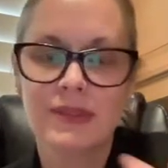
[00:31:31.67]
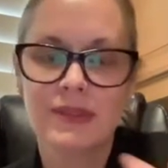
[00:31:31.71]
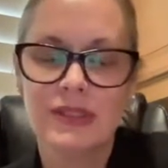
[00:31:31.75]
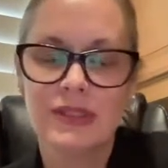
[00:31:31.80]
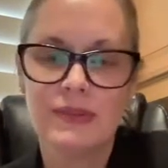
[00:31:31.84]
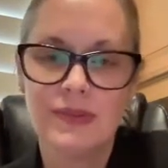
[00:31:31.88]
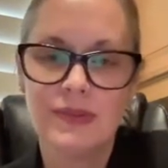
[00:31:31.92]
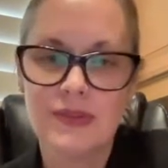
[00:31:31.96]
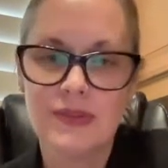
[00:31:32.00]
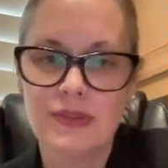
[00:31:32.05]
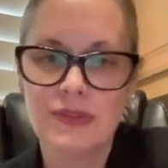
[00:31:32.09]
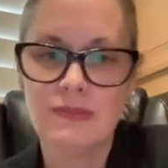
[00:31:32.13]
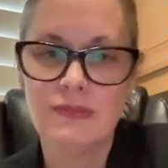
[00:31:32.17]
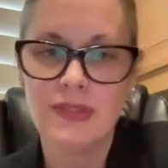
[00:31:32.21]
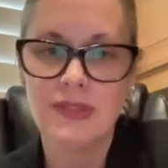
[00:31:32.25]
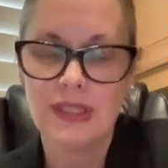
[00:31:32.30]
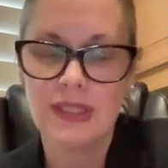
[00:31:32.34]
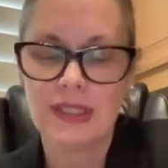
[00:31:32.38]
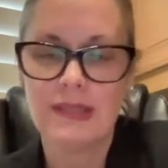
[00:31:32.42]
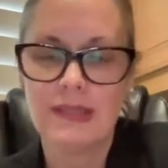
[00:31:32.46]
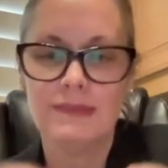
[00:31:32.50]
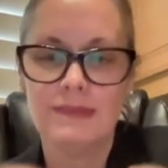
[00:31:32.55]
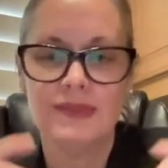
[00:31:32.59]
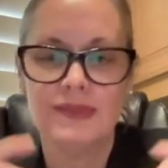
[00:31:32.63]
to assume when
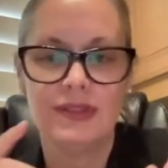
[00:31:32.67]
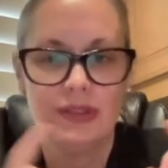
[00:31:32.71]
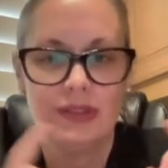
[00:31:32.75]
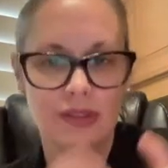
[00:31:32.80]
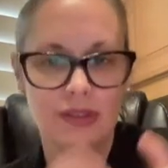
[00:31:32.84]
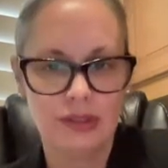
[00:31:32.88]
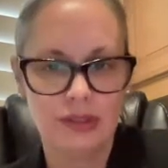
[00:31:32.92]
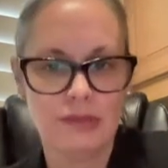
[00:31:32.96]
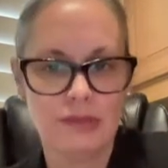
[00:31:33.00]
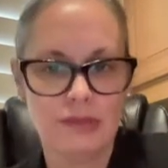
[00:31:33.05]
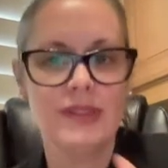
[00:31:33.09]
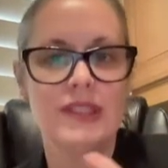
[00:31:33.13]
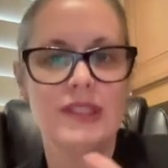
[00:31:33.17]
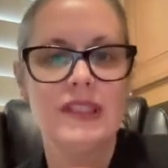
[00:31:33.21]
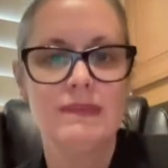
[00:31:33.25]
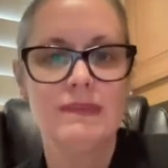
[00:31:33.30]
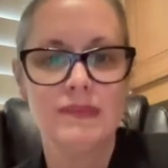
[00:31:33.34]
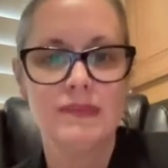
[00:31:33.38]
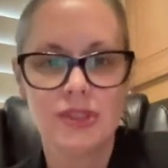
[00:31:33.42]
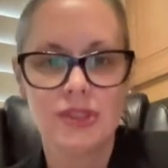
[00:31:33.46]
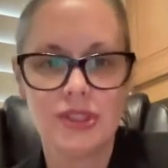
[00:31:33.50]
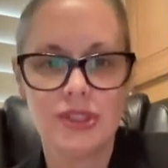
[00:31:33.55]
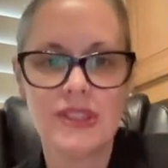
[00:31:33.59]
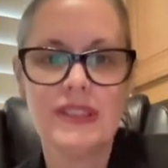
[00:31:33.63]
it comes to the human and the
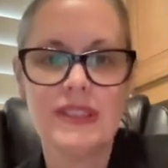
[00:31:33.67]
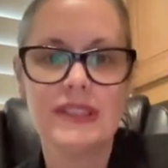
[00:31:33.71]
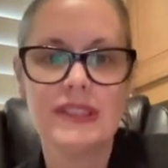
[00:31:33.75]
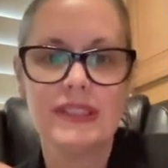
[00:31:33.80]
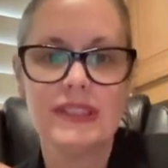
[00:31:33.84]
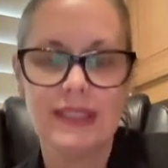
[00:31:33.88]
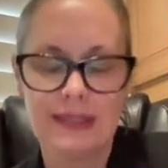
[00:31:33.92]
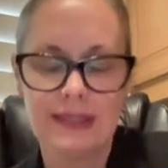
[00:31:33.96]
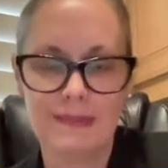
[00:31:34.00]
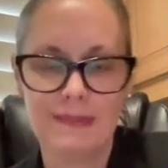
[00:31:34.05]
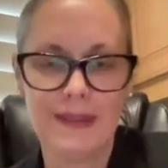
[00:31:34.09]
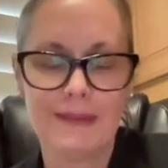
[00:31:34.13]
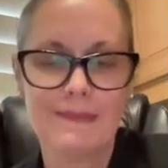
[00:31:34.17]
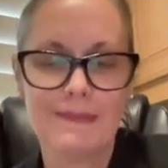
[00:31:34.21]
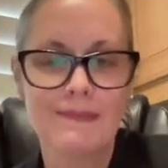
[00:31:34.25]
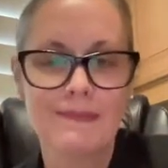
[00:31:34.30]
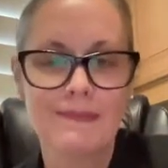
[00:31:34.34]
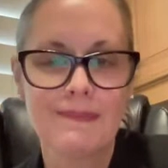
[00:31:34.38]
machine teaming.